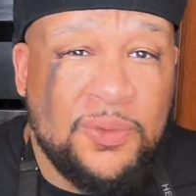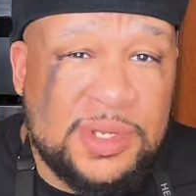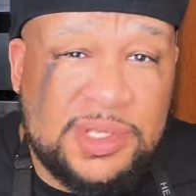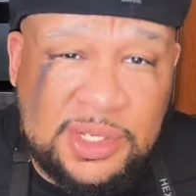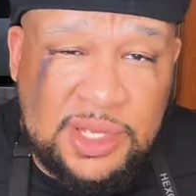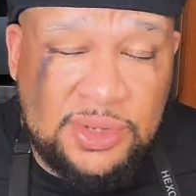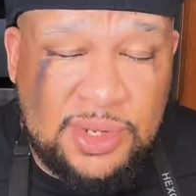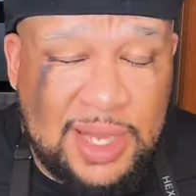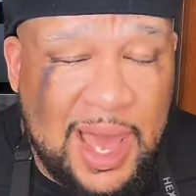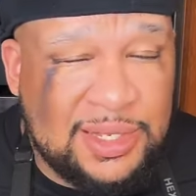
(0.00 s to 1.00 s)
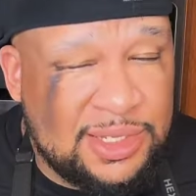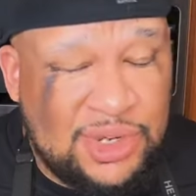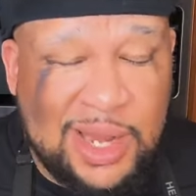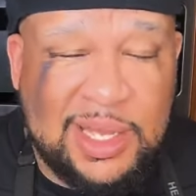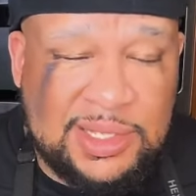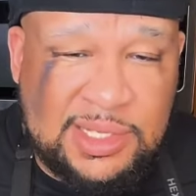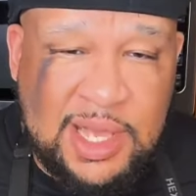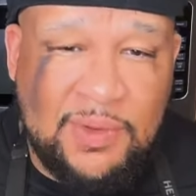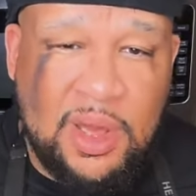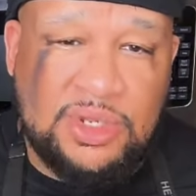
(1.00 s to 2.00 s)
over 600 likes. Let's try to get to
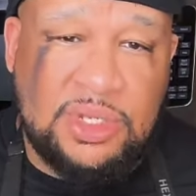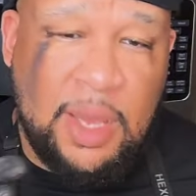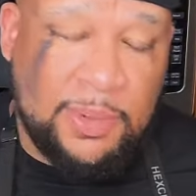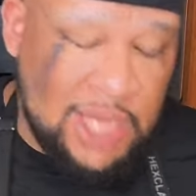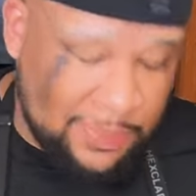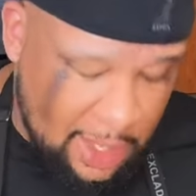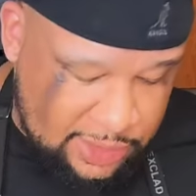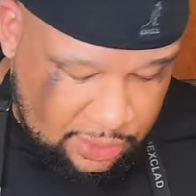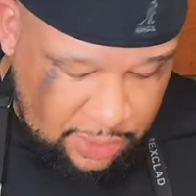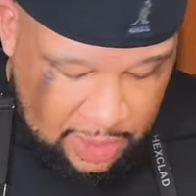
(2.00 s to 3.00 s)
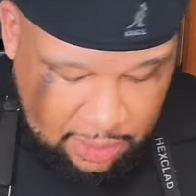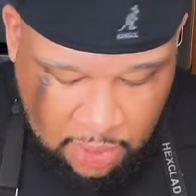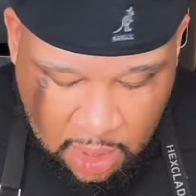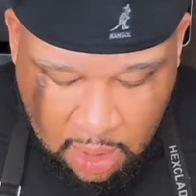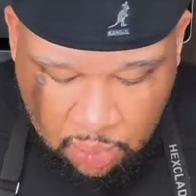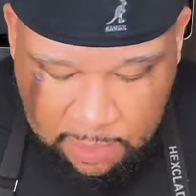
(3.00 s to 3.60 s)
700. Double tap that screen.